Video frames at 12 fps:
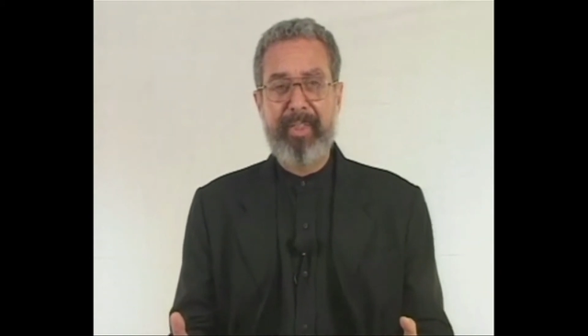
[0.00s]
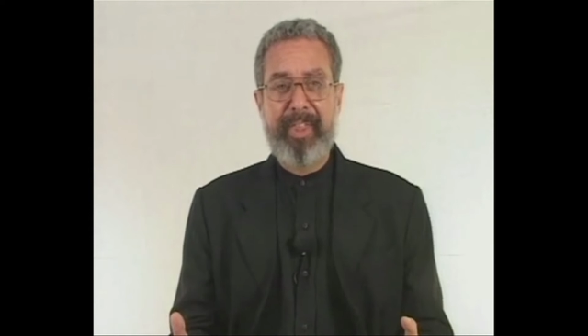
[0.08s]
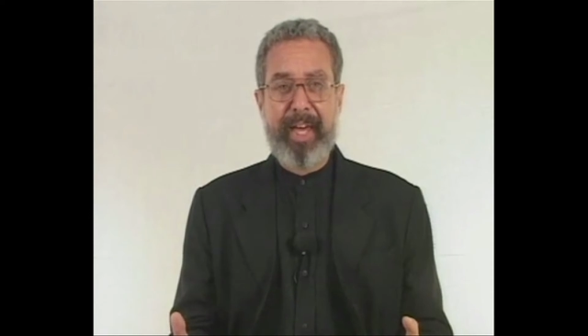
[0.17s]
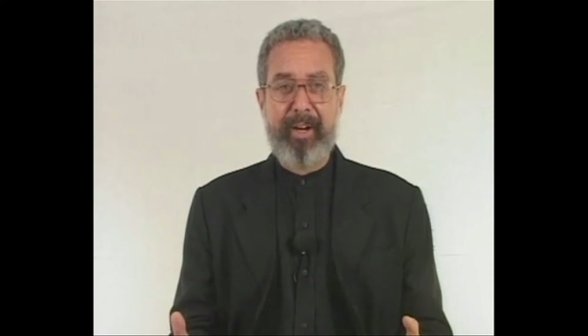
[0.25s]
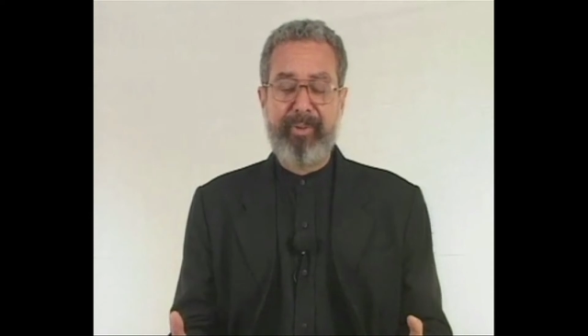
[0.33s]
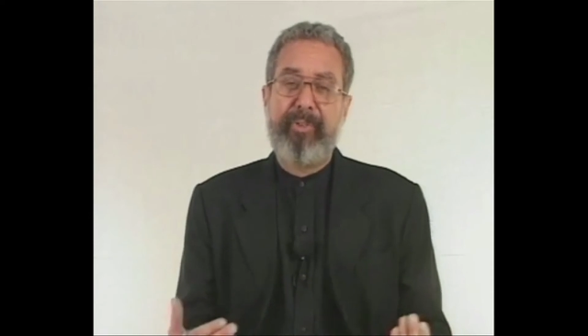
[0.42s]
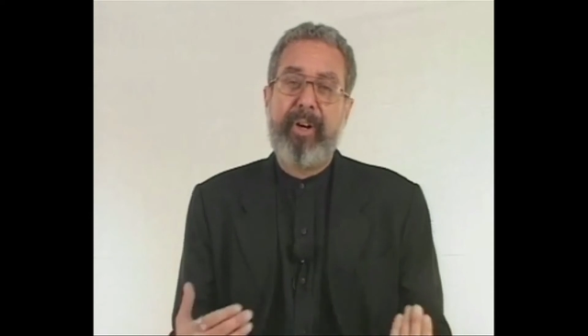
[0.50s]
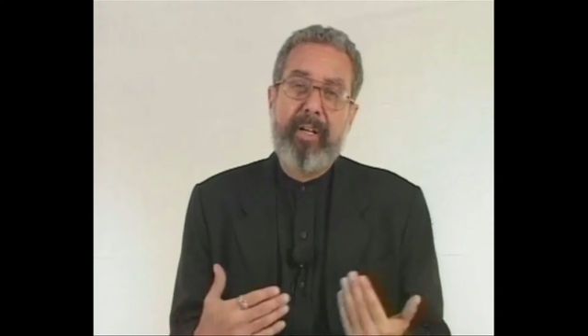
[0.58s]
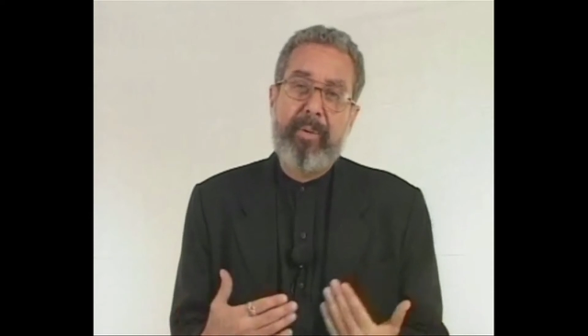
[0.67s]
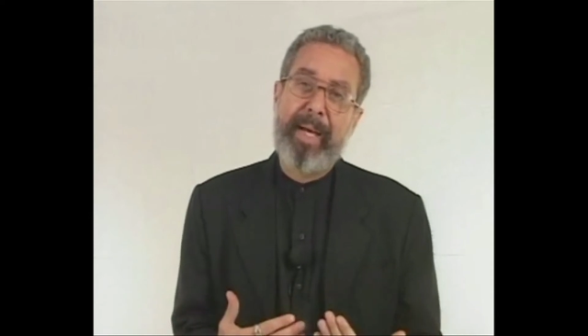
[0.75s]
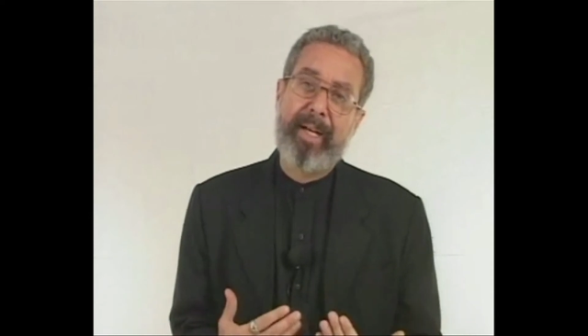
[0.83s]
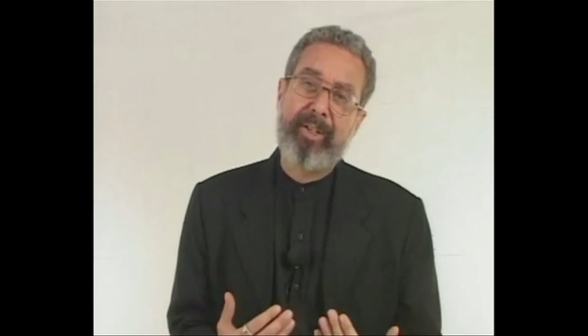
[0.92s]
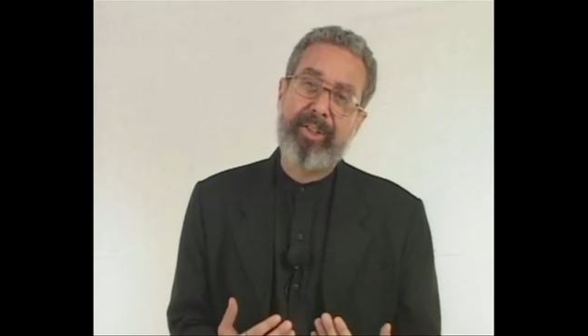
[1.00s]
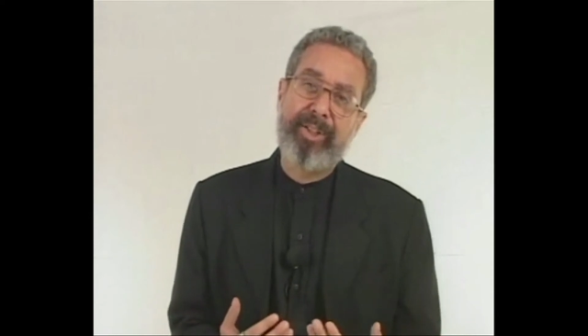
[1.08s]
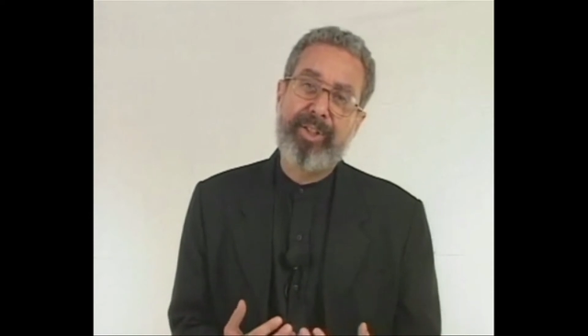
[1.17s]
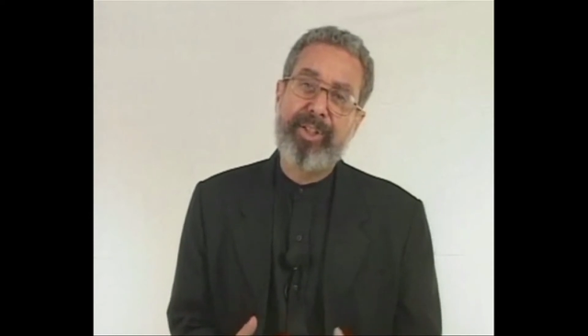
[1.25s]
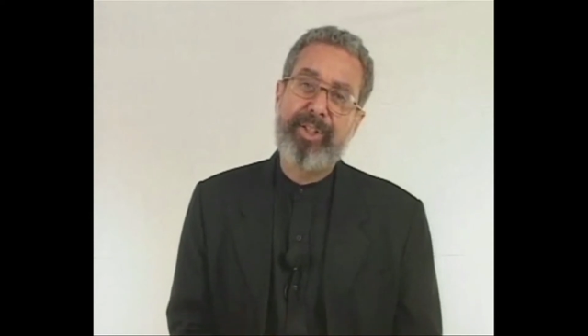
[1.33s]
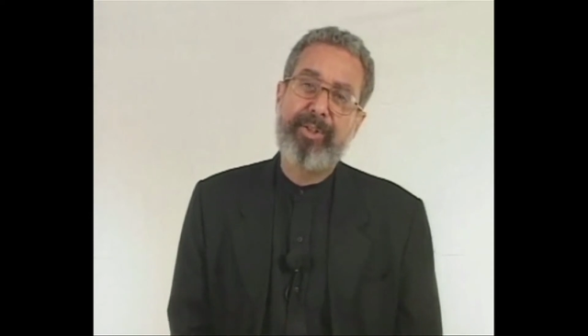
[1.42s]
that are fundamental
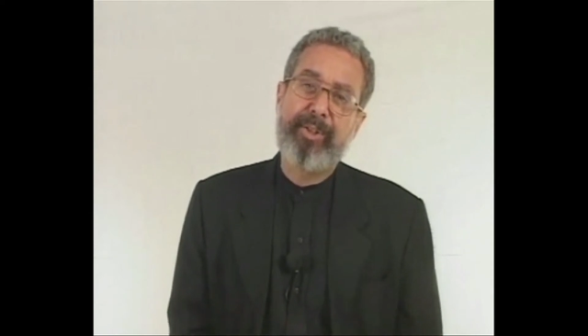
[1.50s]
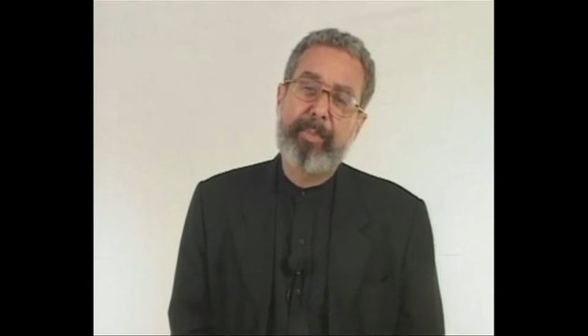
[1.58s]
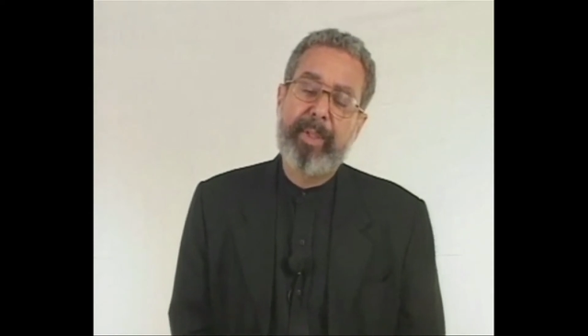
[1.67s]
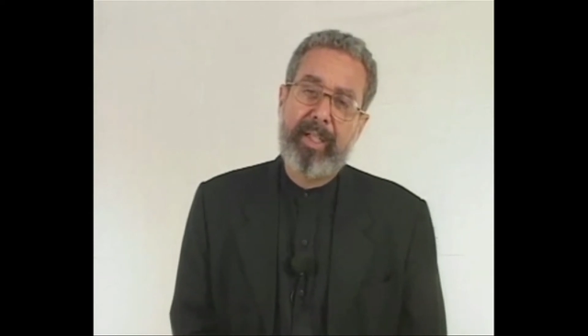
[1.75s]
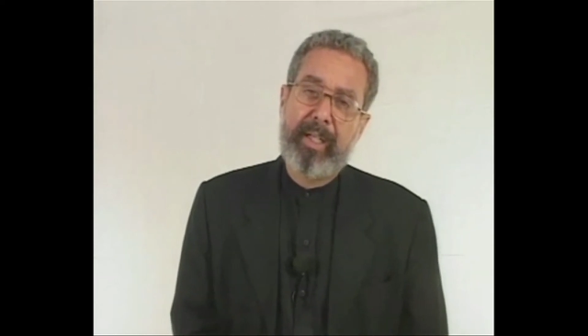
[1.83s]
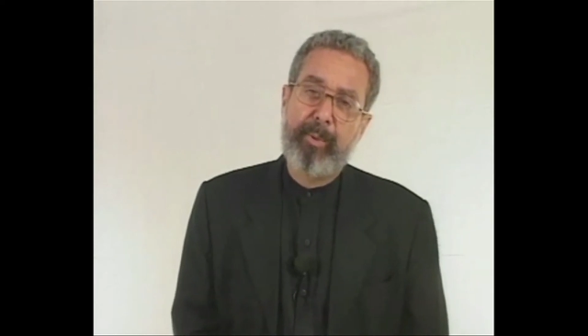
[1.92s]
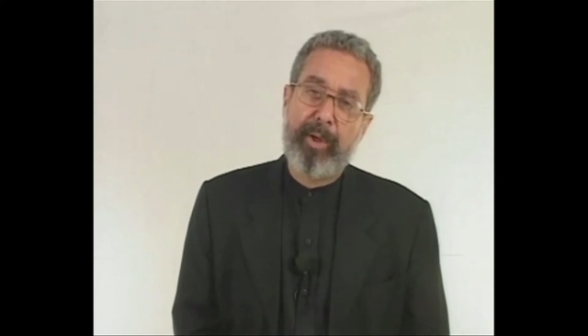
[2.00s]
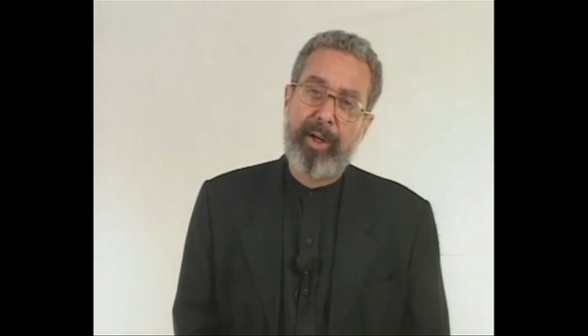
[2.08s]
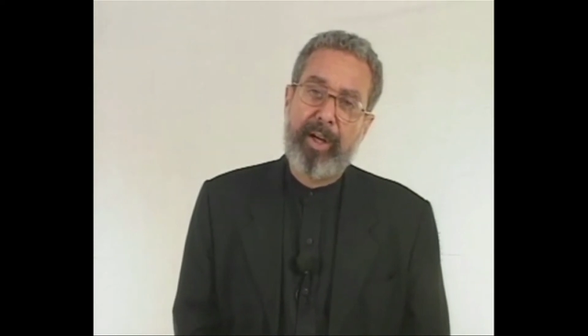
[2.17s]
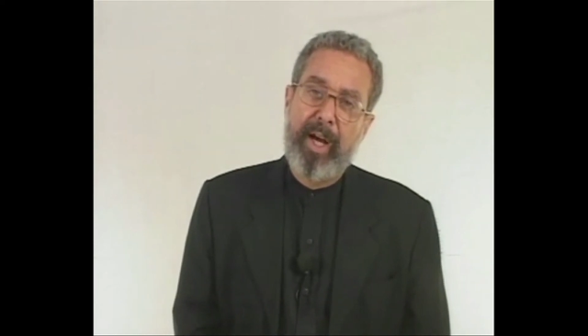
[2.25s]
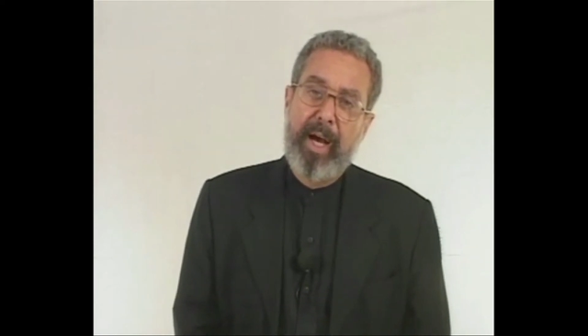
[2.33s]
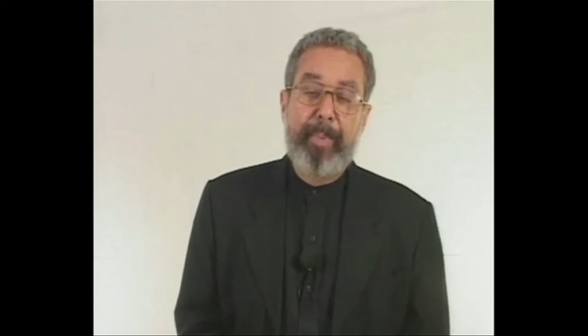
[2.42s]
to good usability work.